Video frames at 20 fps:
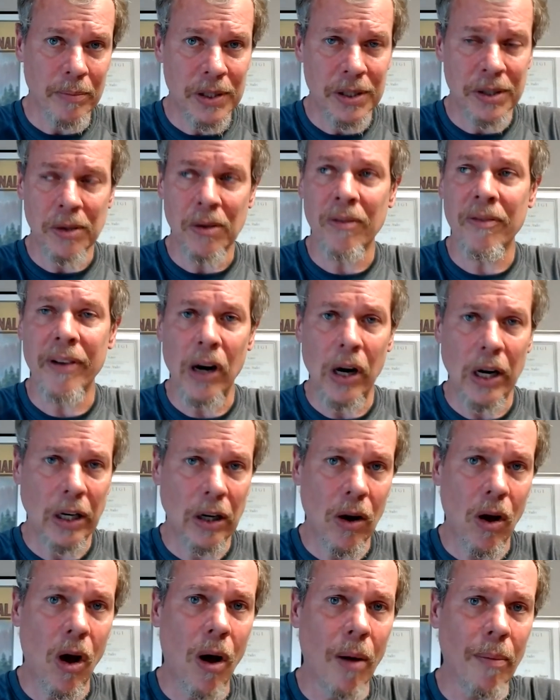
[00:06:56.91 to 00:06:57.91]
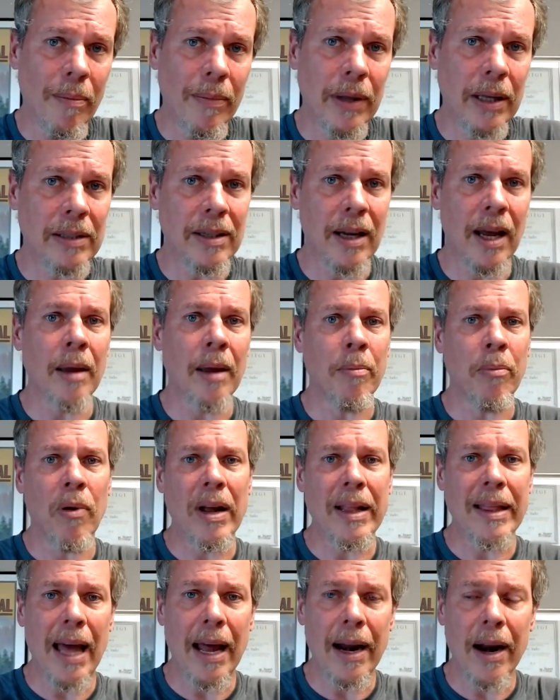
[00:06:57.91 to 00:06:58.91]
still very calm as I
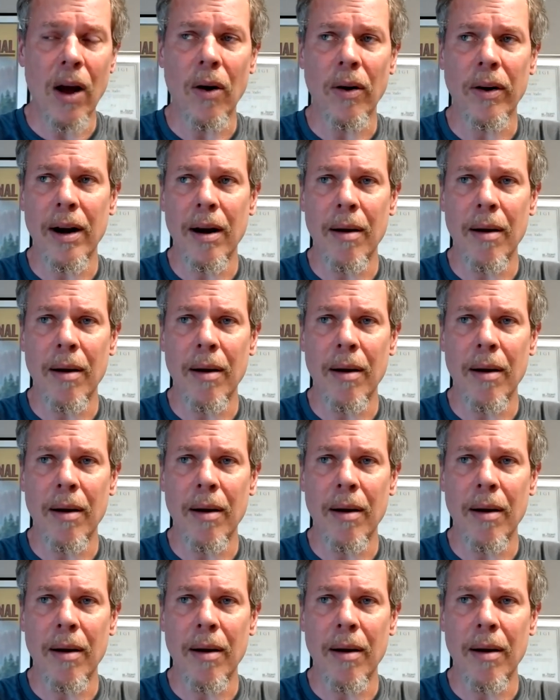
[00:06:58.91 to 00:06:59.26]
point that out.